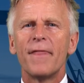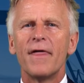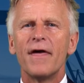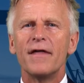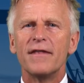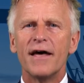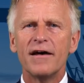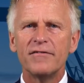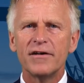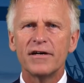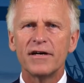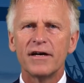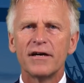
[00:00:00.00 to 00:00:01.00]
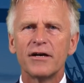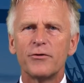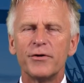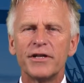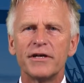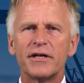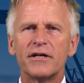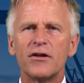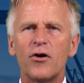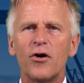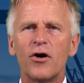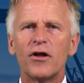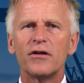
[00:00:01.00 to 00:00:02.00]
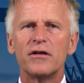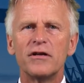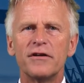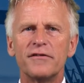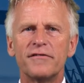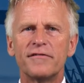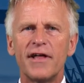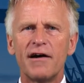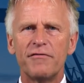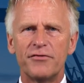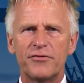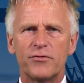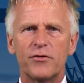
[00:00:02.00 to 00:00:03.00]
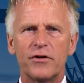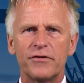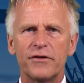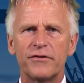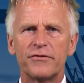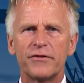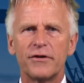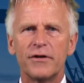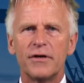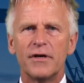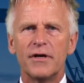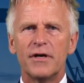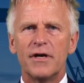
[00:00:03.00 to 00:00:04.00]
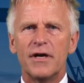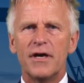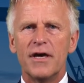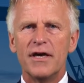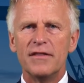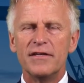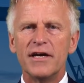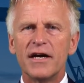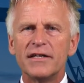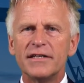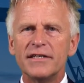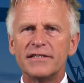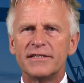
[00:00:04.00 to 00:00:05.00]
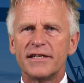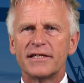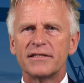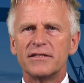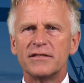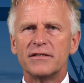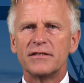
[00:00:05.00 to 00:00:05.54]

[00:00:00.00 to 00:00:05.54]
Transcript: Another critical hurdle is staff shortage in the IT sector,